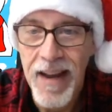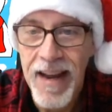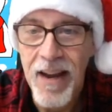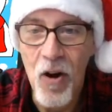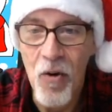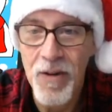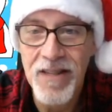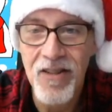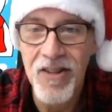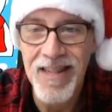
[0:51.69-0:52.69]
it always
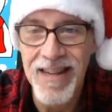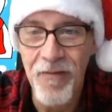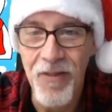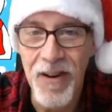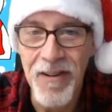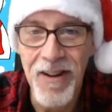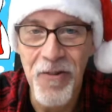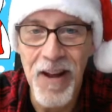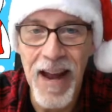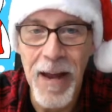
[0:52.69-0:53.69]
looks different,
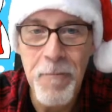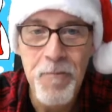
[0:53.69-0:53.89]
okay?